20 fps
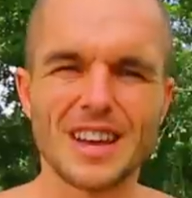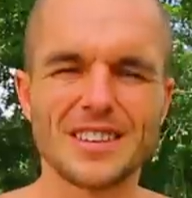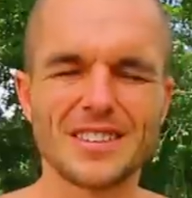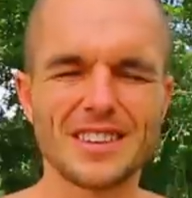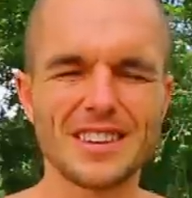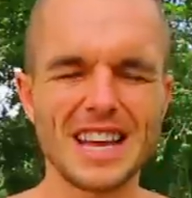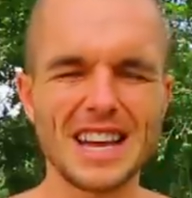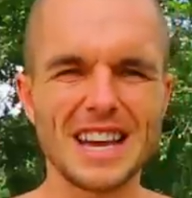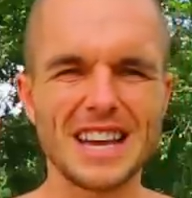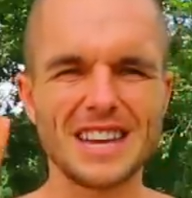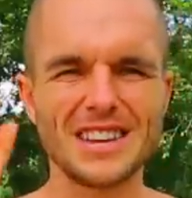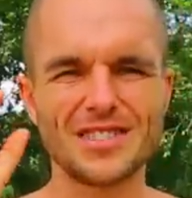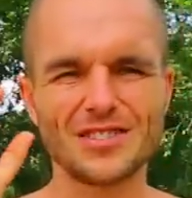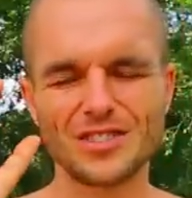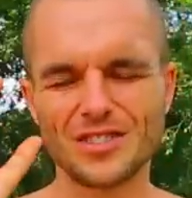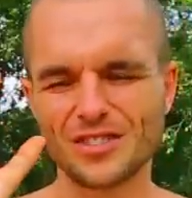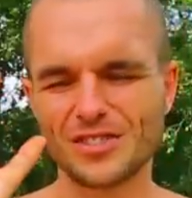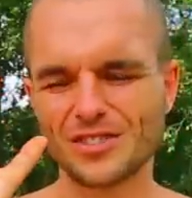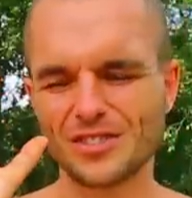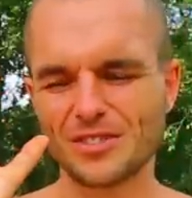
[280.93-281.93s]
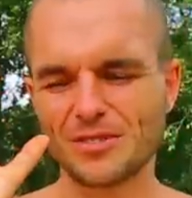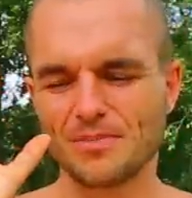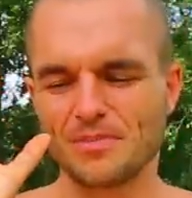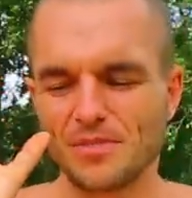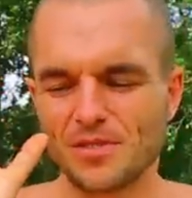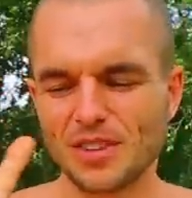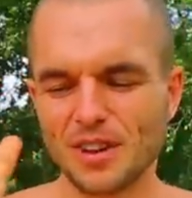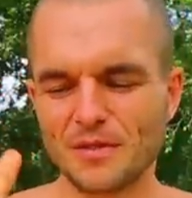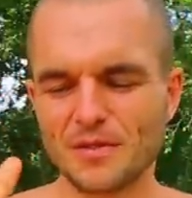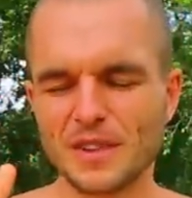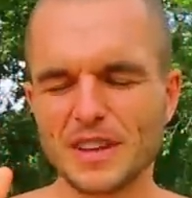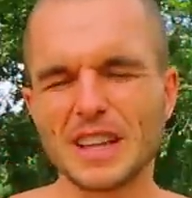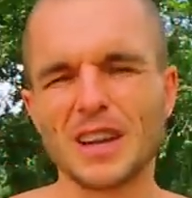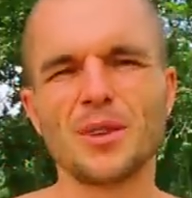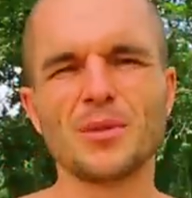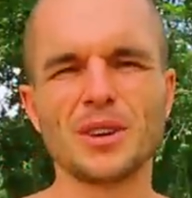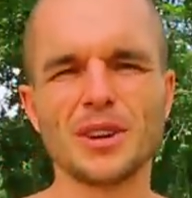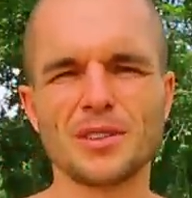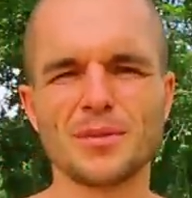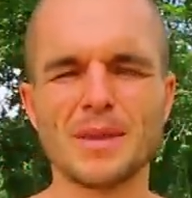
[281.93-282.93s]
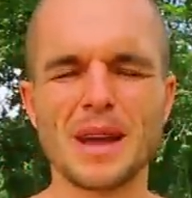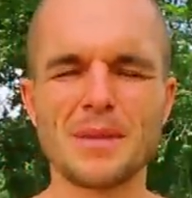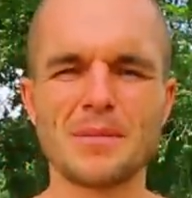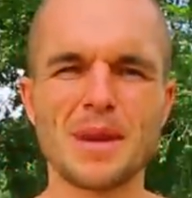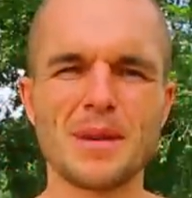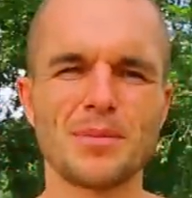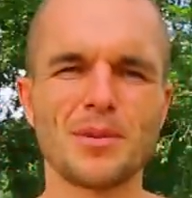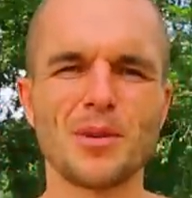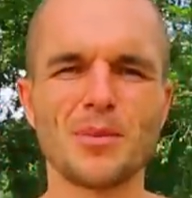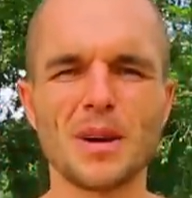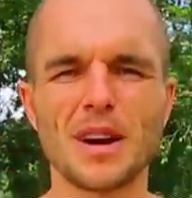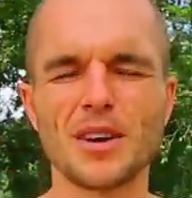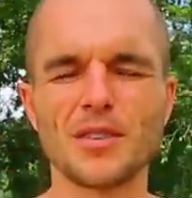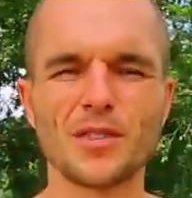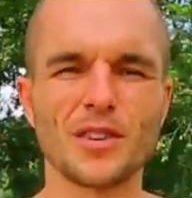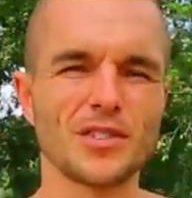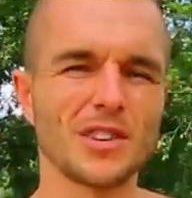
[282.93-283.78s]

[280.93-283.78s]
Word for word: So that is just something that I wanted to make people aware of,